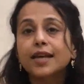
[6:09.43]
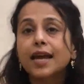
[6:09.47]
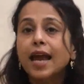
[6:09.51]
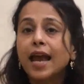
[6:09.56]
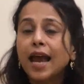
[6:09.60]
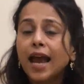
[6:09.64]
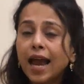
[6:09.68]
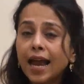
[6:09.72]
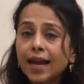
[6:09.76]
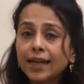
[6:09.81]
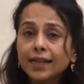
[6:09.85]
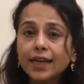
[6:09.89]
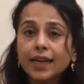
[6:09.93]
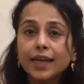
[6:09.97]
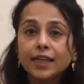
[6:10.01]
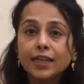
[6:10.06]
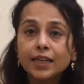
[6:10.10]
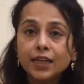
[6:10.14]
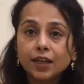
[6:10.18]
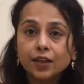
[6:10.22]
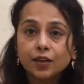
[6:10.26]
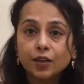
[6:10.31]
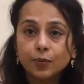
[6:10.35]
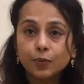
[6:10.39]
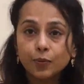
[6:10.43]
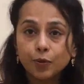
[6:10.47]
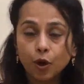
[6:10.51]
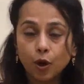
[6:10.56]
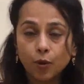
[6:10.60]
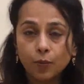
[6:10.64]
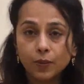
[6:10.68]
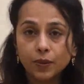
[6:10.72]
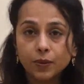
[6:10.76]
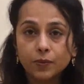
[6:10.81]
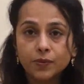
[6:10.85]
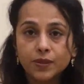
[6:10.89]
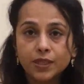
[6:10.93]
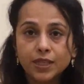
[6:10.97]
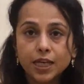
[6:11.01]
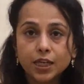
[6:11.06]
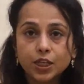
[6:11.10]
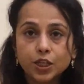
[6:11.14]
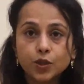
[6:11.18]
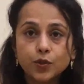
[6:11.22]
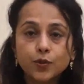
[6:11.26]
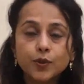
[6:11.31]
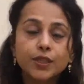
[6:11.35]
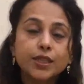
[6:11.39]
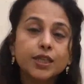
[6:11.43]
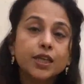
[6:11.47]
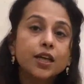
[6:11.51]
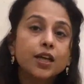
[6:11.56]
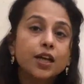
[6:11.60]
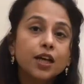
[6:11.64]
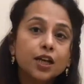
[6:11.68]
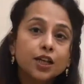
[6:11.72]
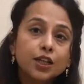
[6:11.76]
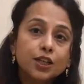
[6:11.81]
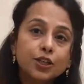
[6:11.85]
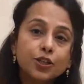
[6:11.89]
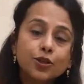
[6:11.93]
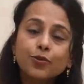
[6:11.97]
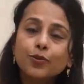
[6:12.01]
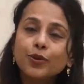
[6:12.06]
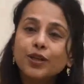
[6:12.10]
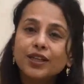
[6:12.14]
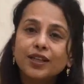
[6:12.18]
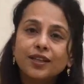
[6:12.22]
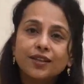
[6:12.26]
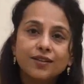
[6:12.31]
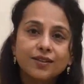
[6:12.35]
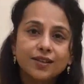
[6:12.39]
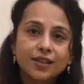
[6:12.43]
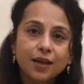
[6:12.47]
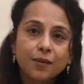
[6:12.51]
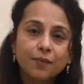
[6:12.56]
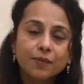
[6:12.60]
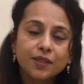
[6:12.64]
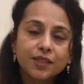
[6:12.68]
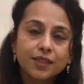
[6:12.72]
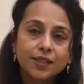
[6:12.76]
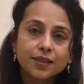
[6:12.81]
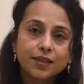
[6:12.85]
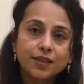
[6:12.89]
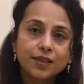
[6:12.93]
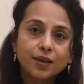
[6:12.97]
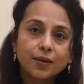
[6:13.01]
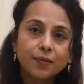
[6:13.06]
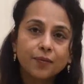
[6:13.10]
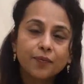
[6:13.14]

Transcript: and any other problems that you see during the same sitting.